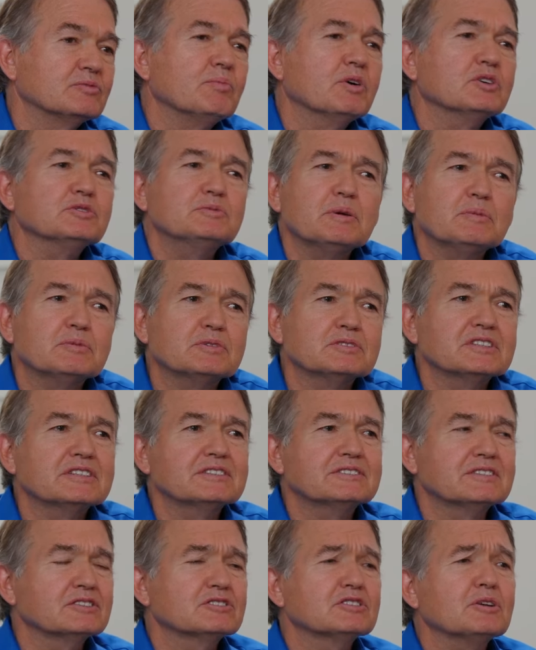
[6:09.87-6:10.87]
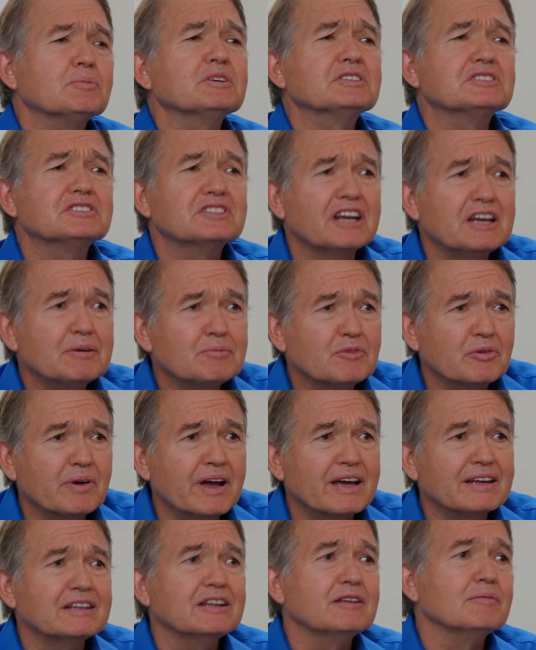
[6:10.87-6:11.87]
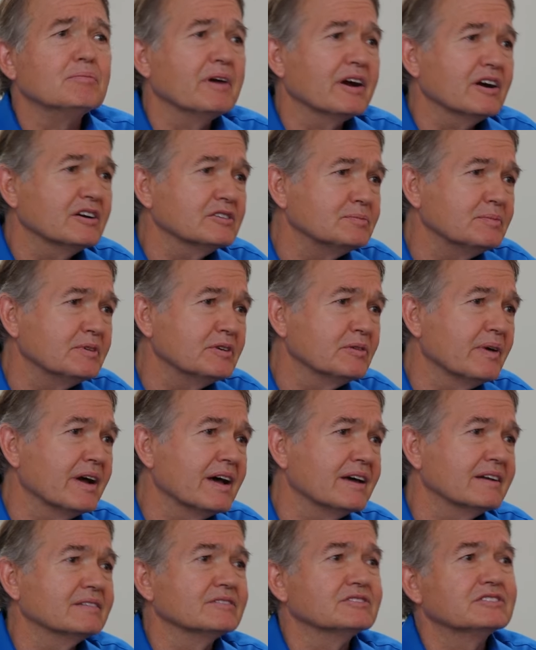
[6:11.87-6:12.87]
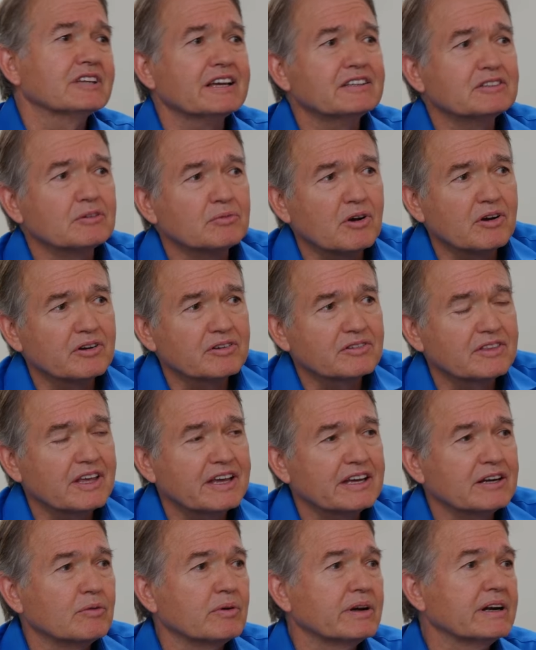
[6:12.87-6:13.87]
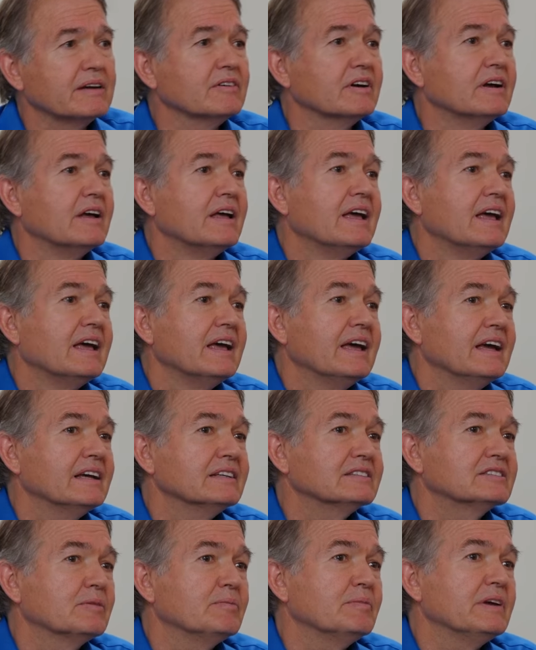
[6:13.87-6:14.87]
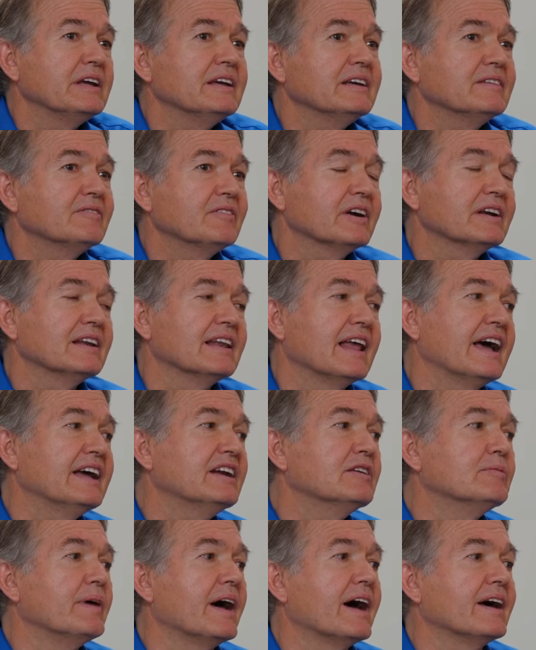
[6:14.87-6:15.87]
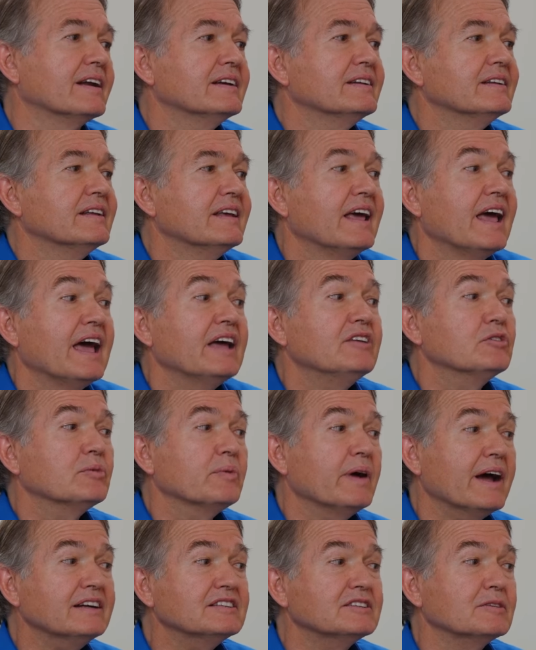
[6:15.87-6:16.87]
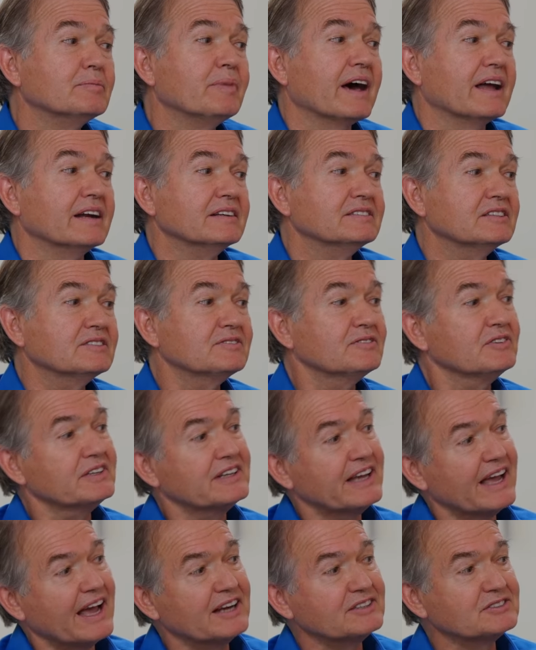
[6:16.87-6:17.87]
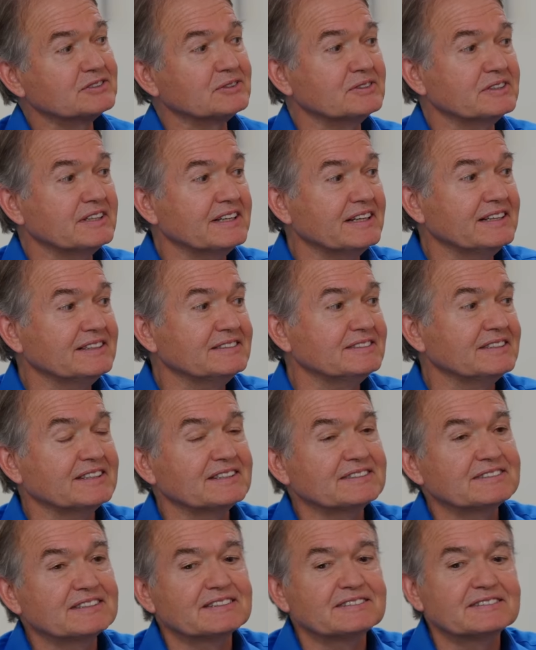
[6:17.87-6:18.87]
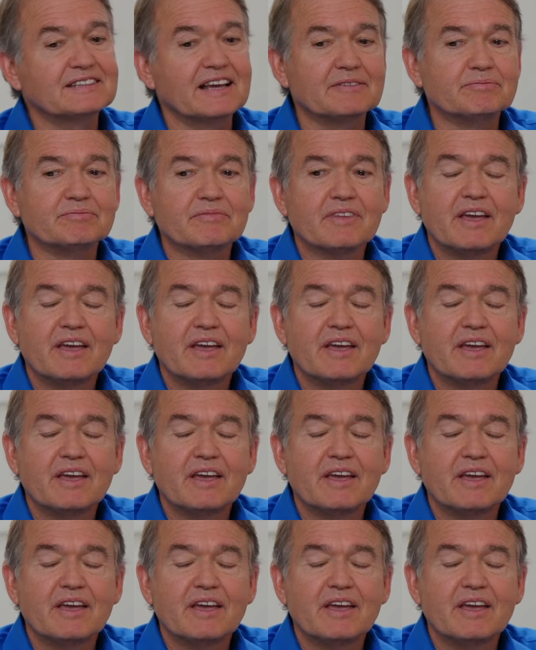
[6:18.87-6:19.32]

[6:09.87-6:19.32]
most people just, there's so much shame around it, embarrassment around it, of saying the wrong thing or whatever, is to be very light about it and direct about it, just very casual and easy. It's just like,